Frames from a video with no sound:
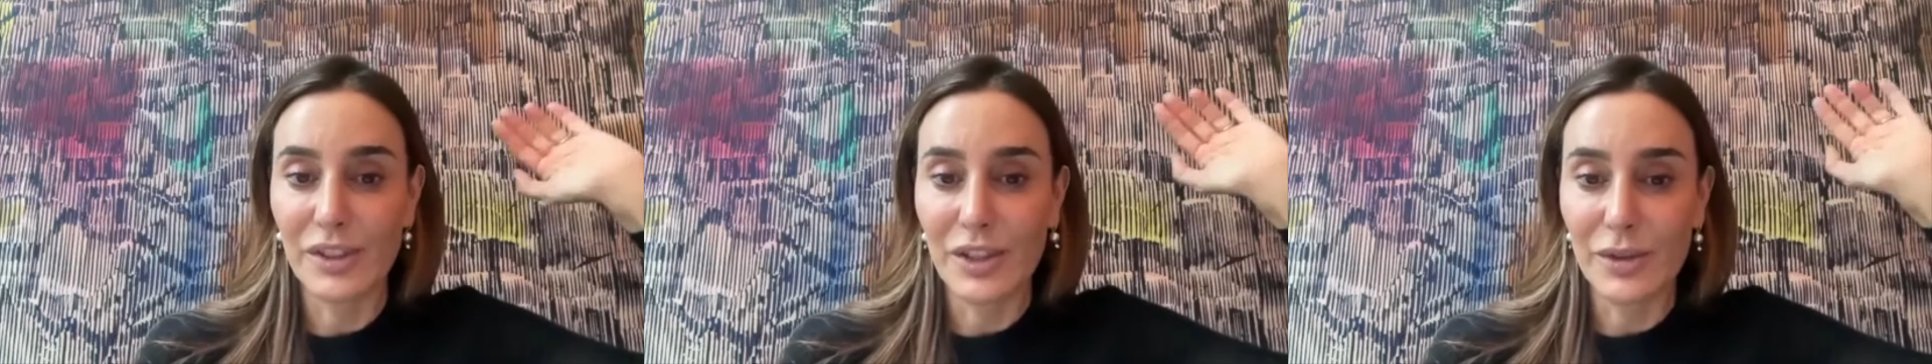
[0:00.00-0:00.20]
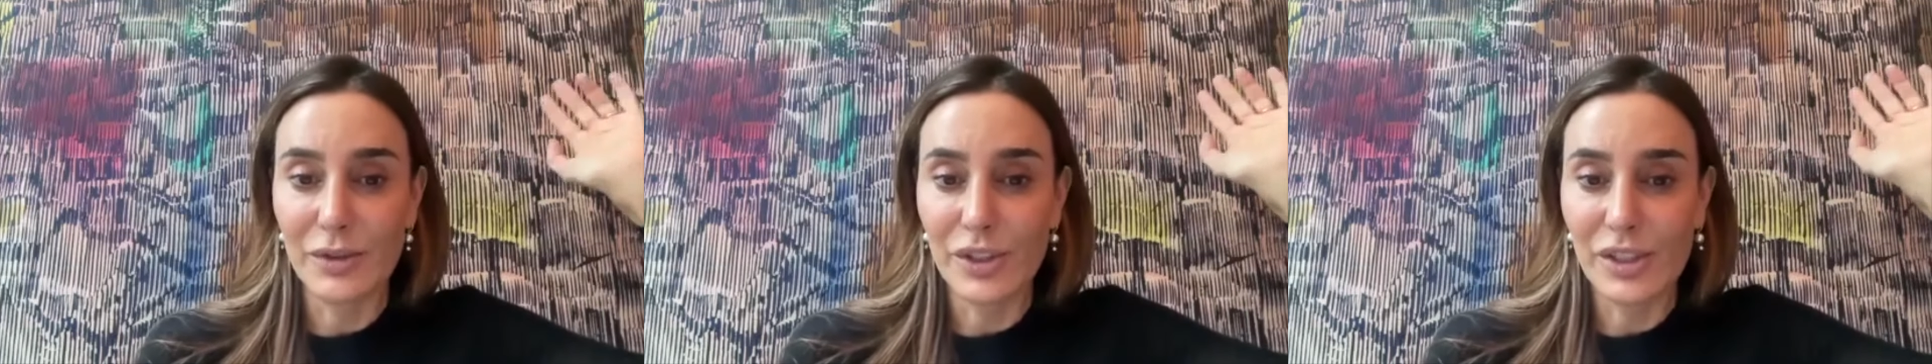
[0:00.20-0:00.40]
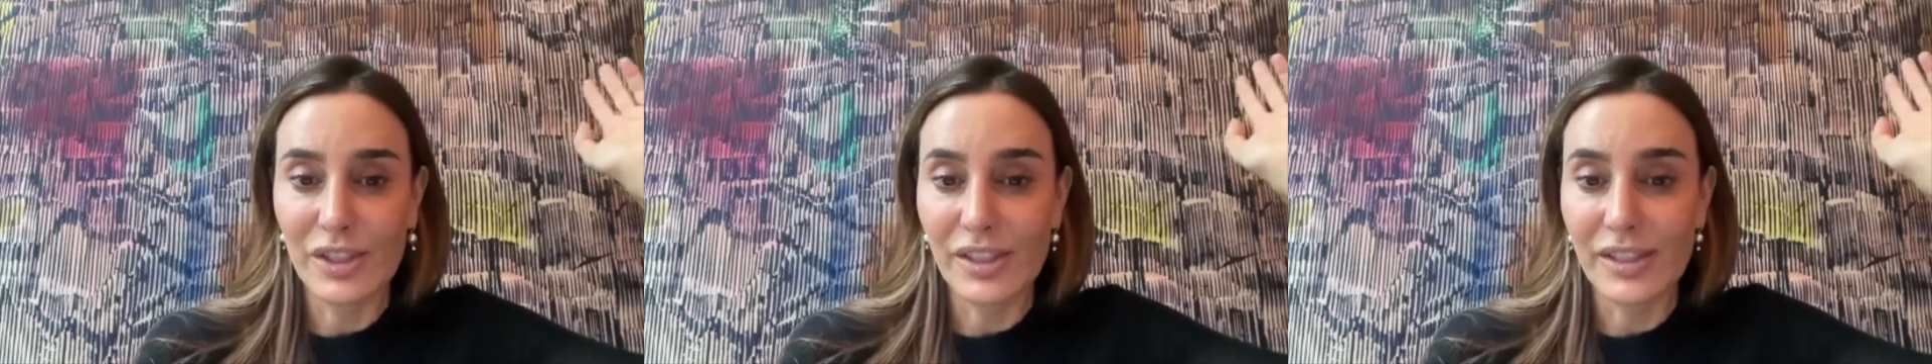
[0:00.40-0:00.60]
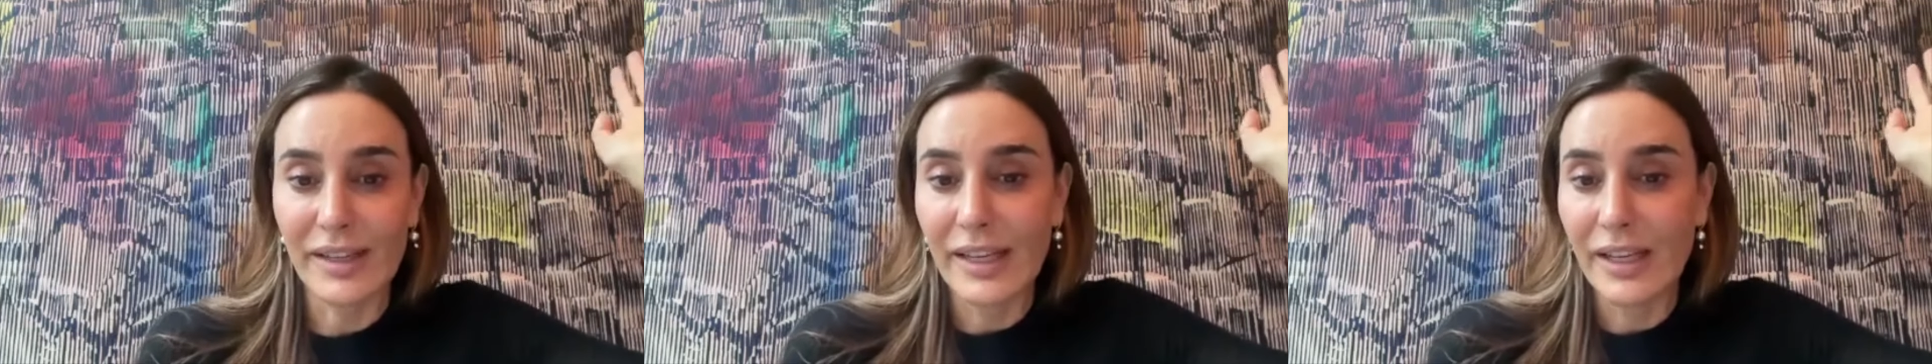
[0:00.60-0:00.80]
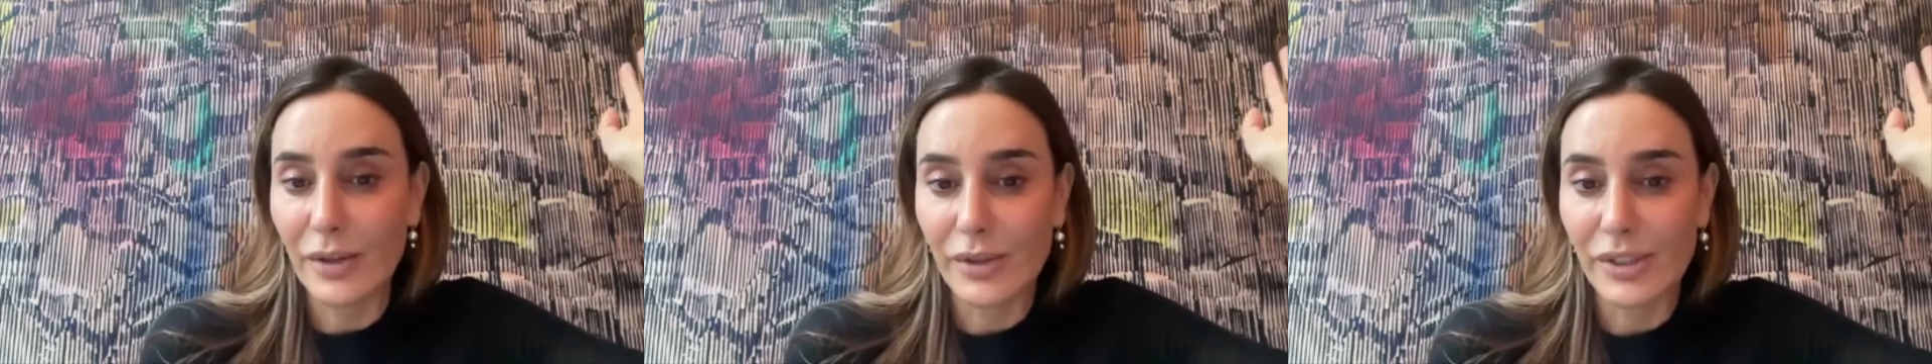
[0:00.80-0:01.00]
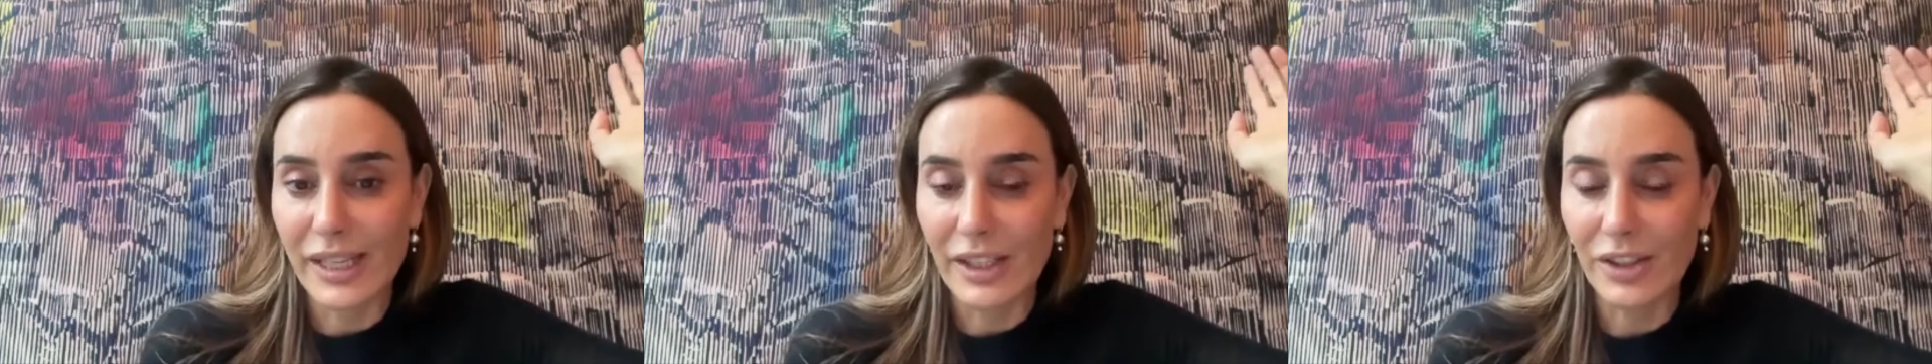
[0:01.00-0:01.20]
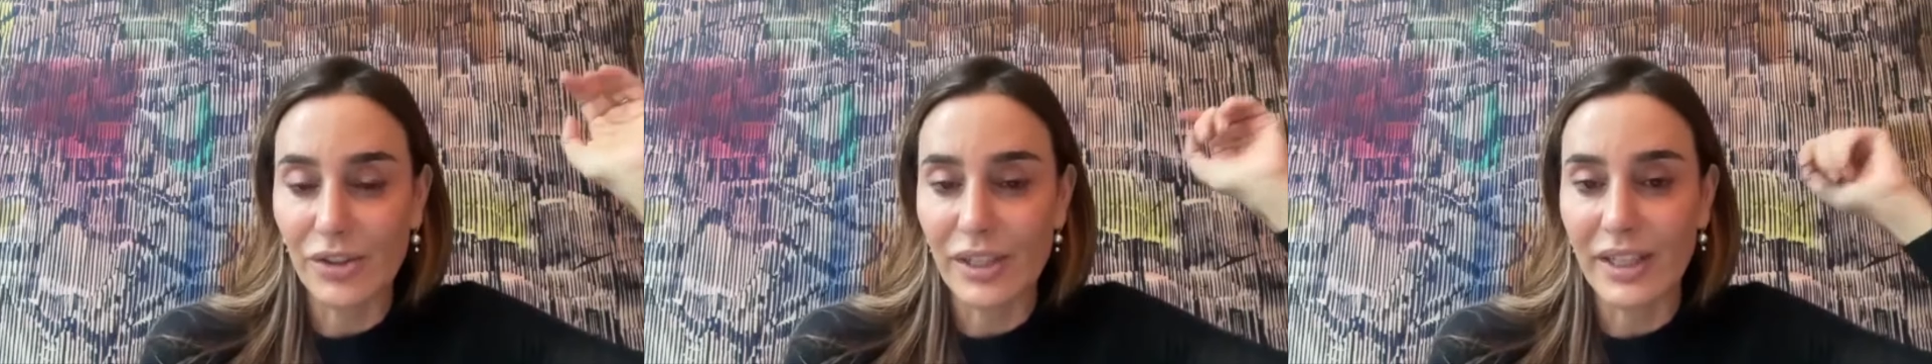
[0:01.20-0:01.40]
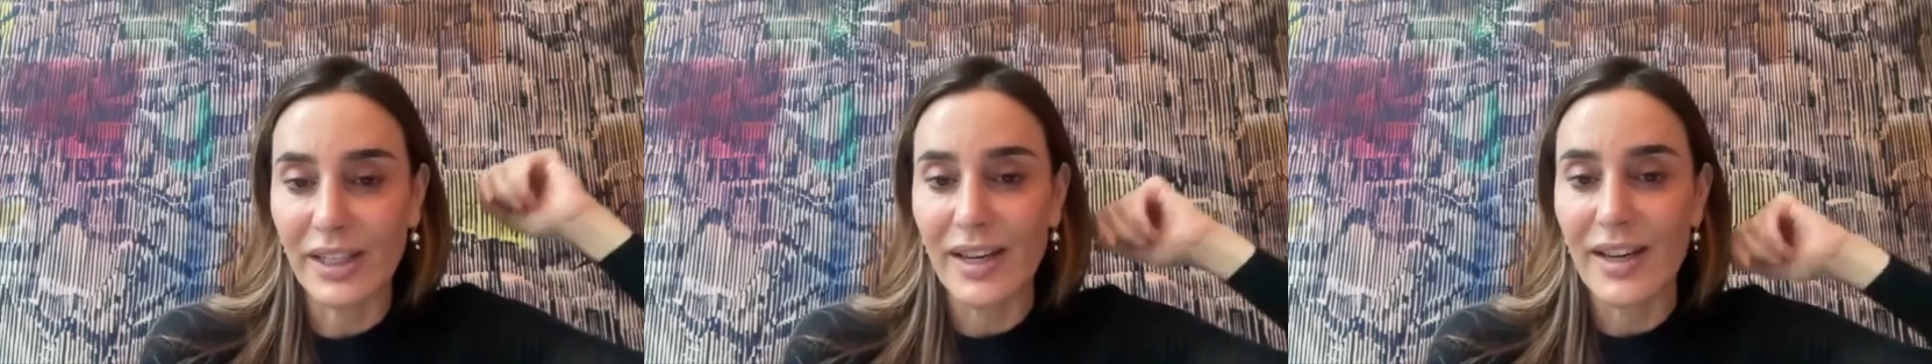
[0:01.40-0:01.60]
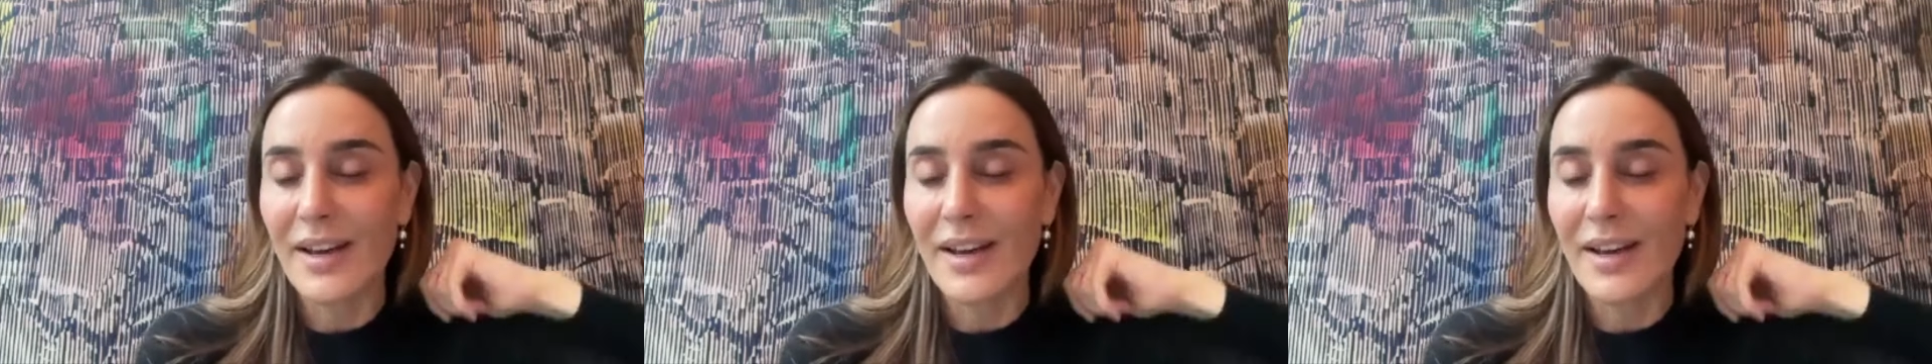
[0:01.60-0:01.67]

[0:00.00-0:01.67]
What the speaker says: just egocentric.